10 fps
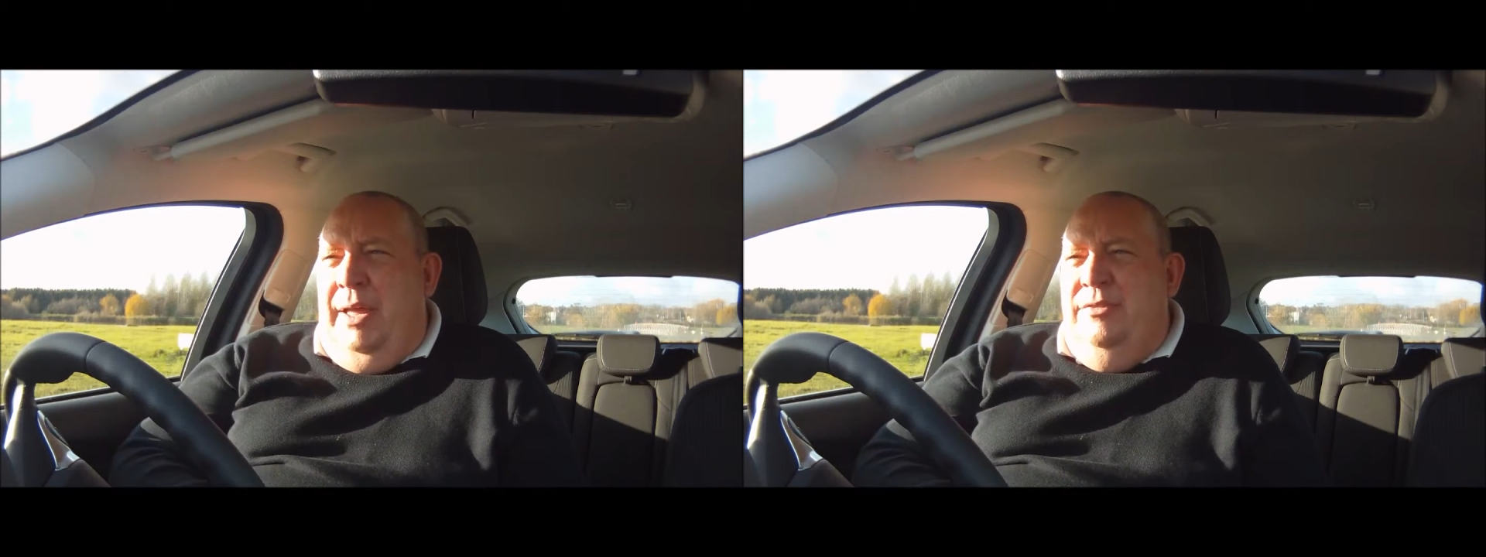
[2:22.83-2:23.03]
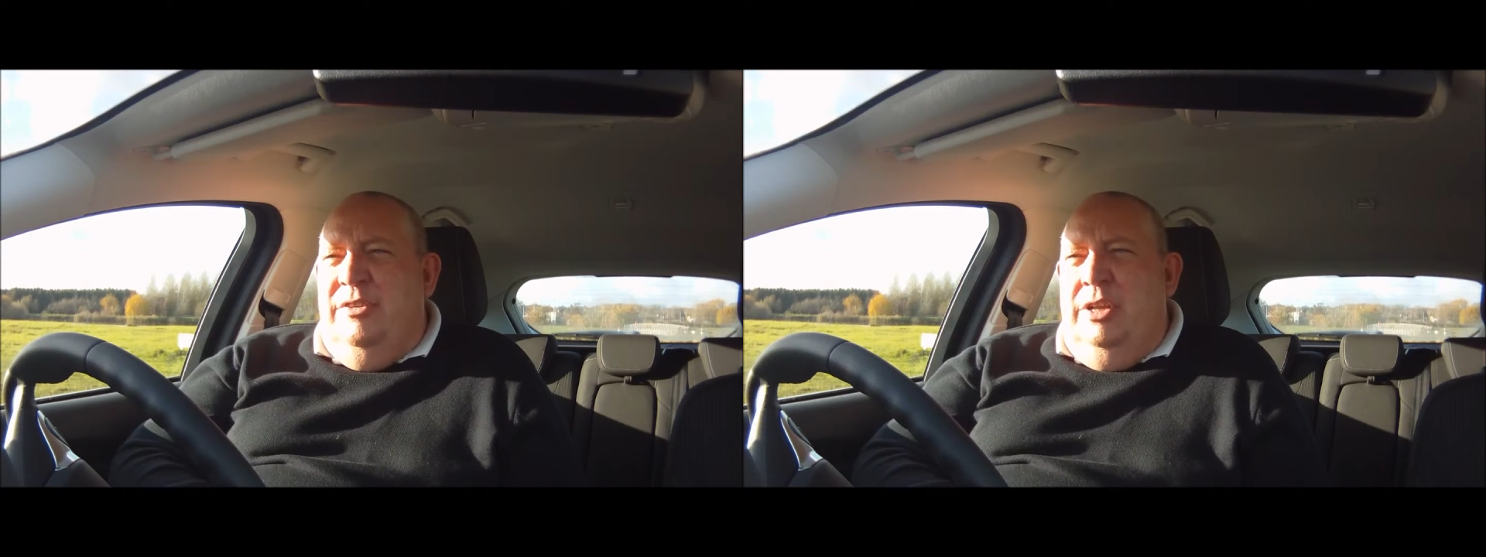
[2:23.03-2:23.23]

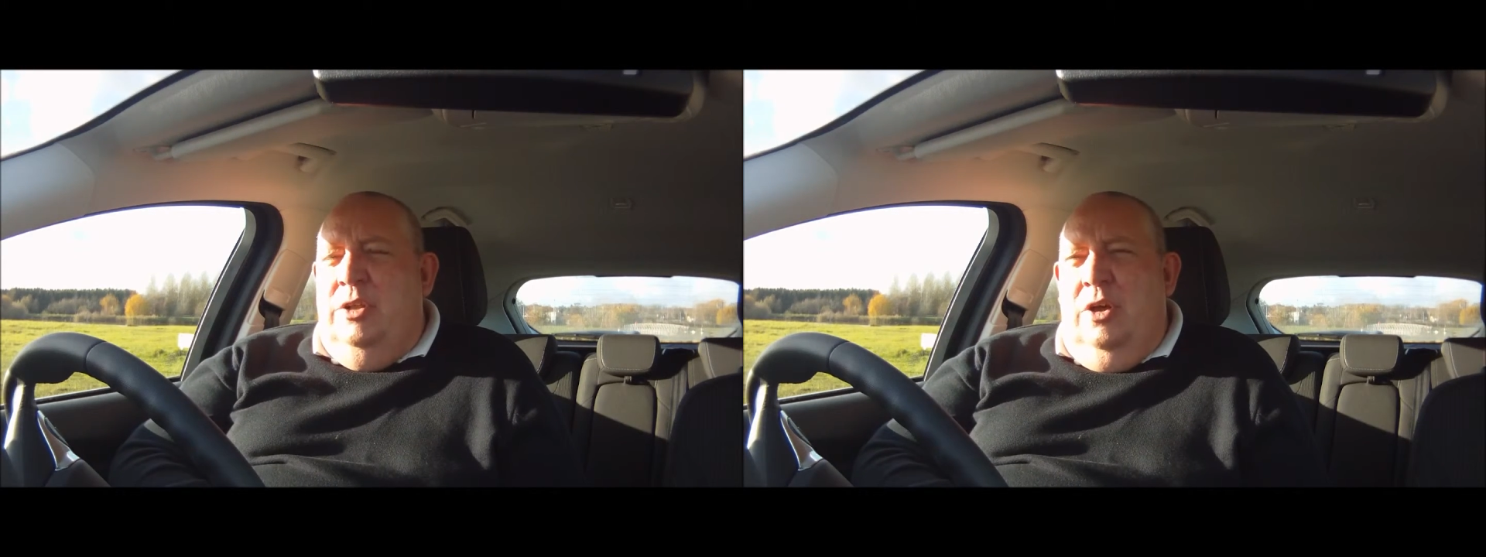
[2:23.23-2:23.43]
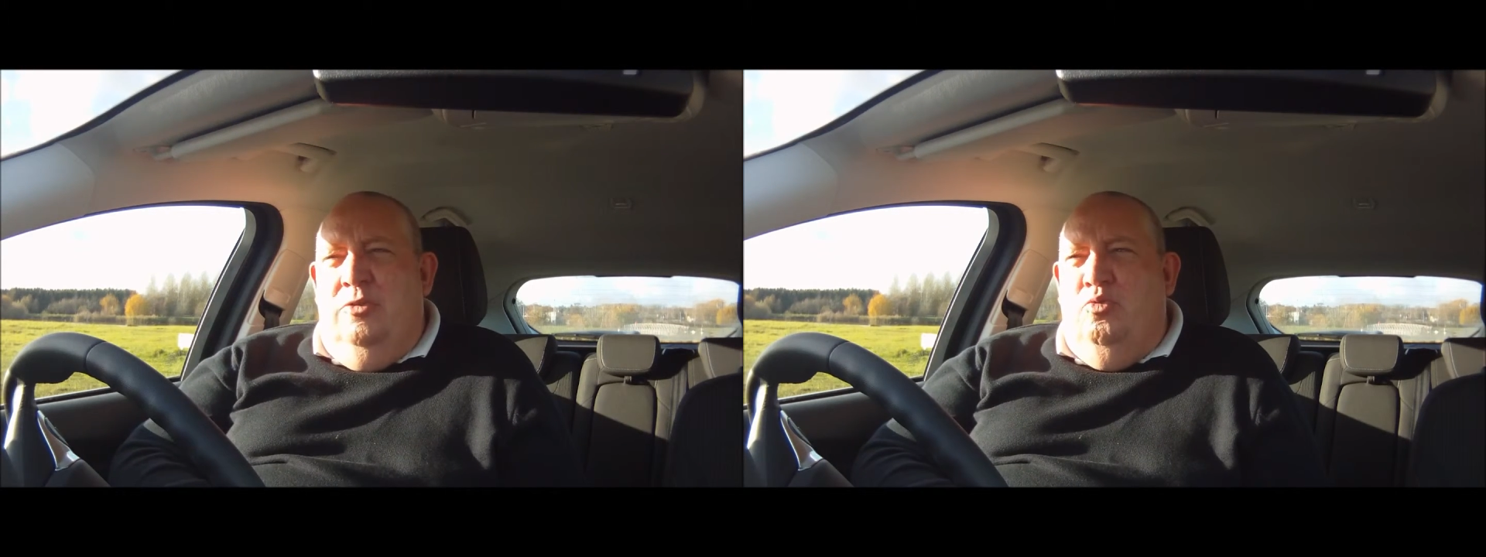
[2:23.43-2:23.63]
pens in
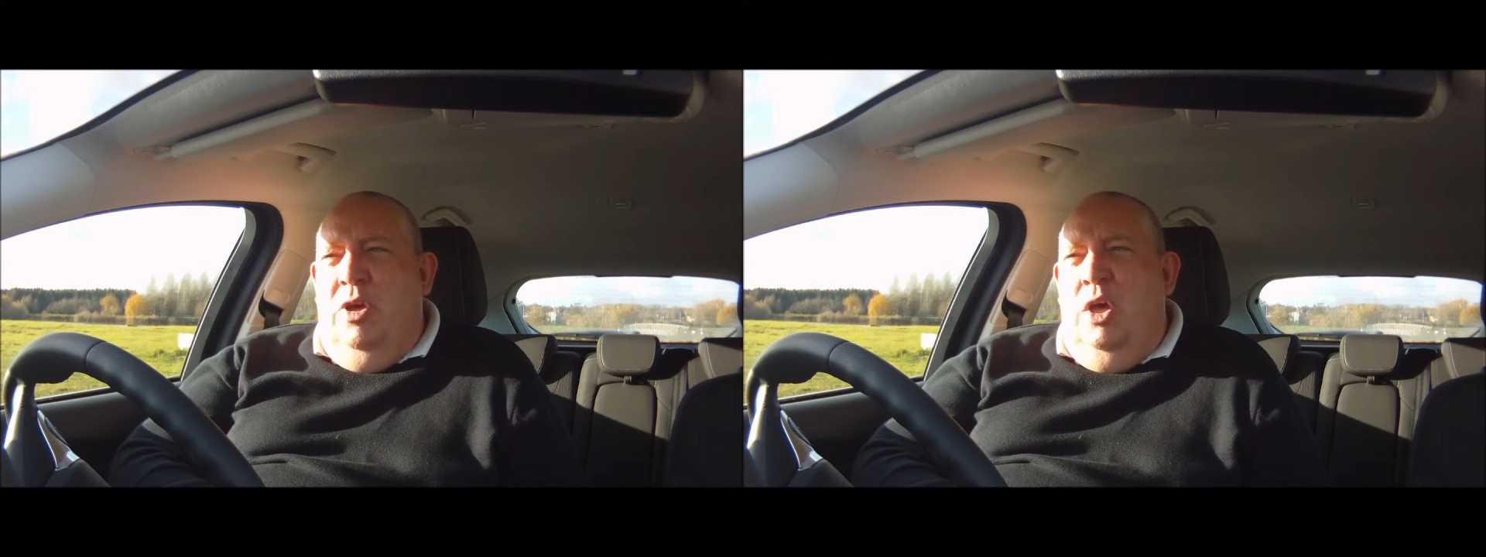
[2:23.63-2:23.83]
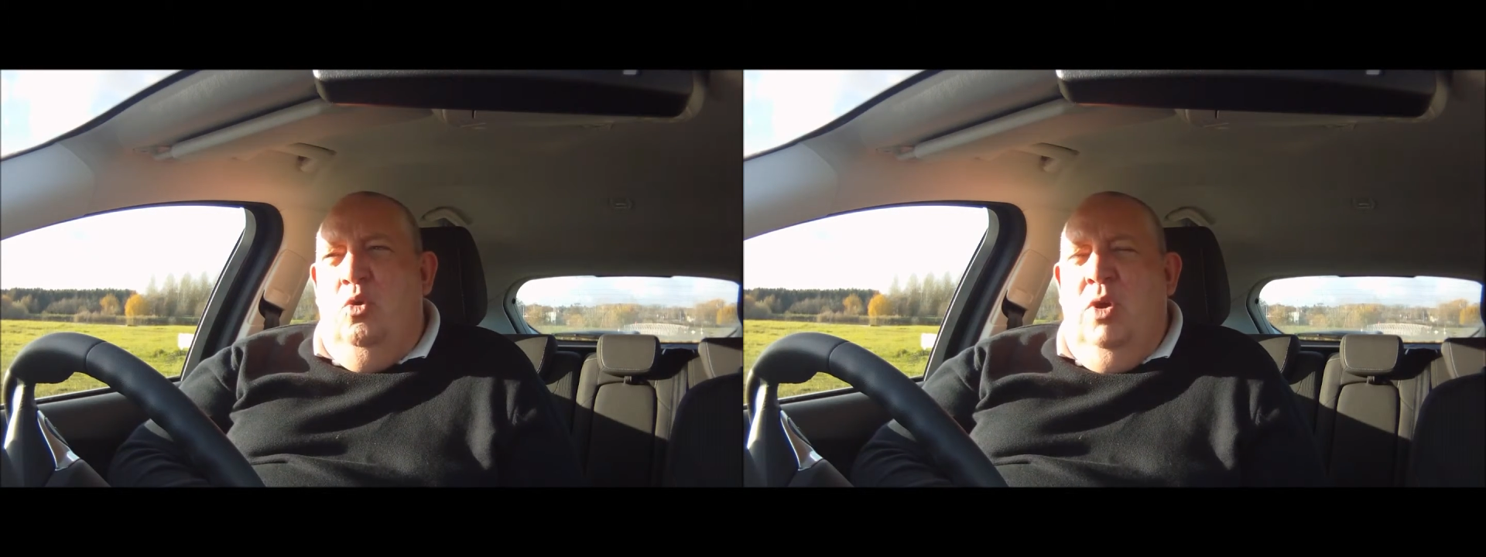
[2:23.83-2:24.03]
a nice
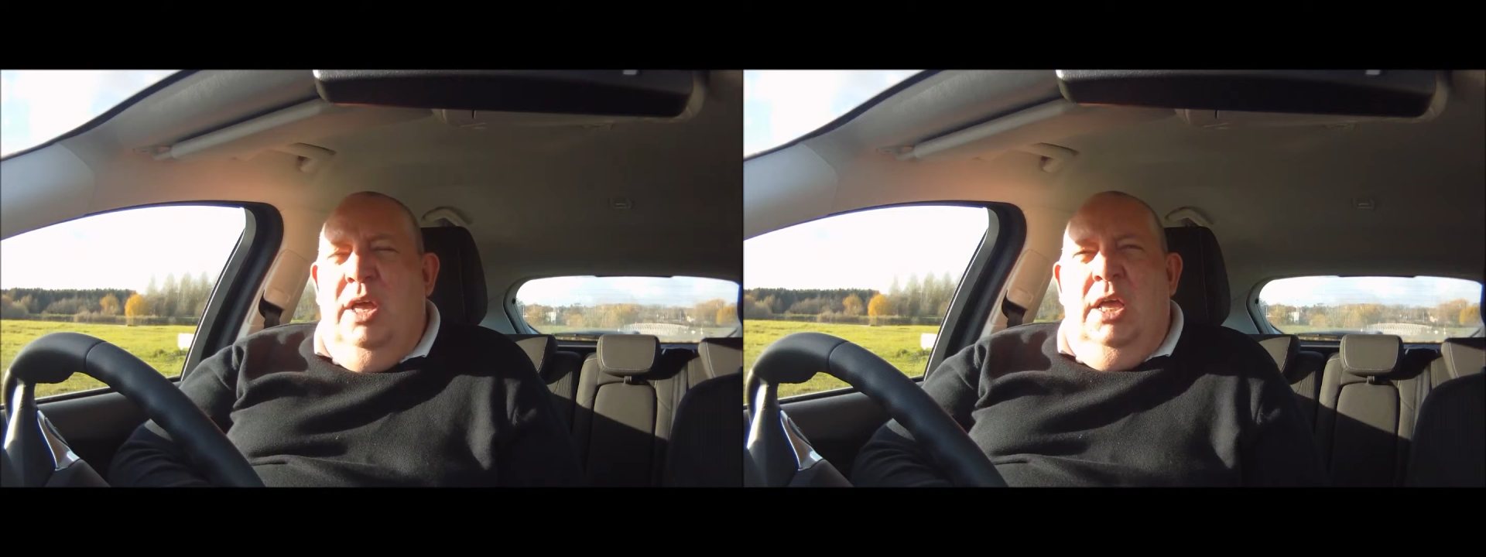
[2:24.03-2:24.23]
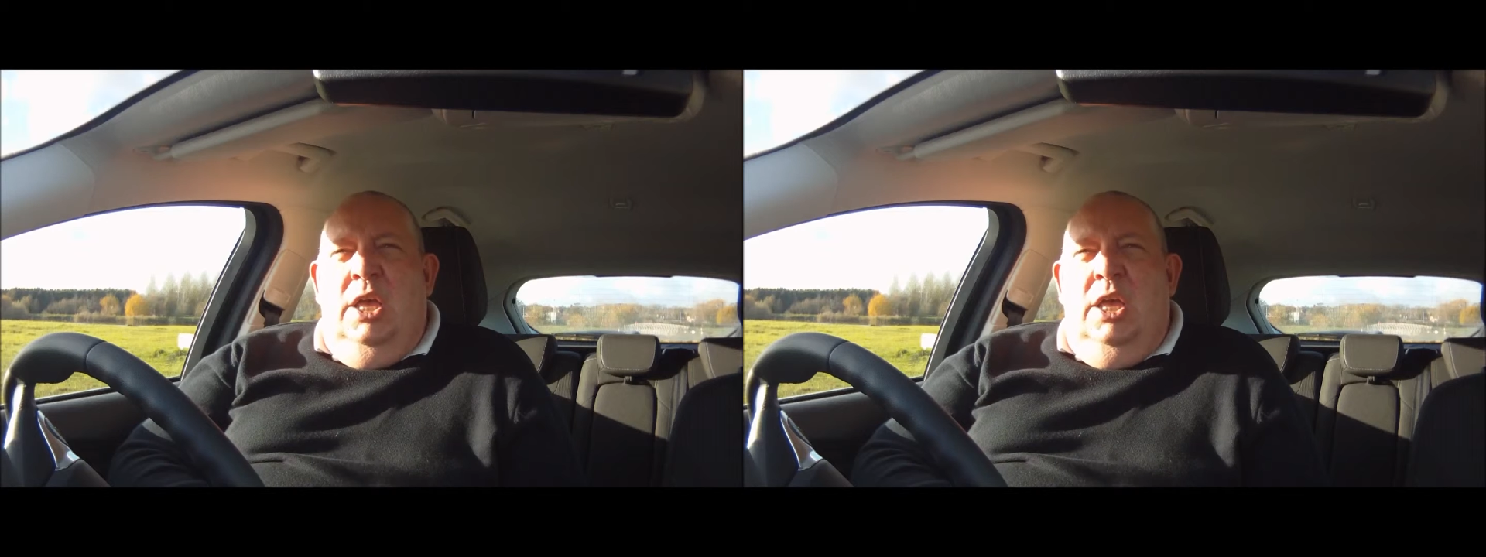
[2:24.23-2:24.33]
row.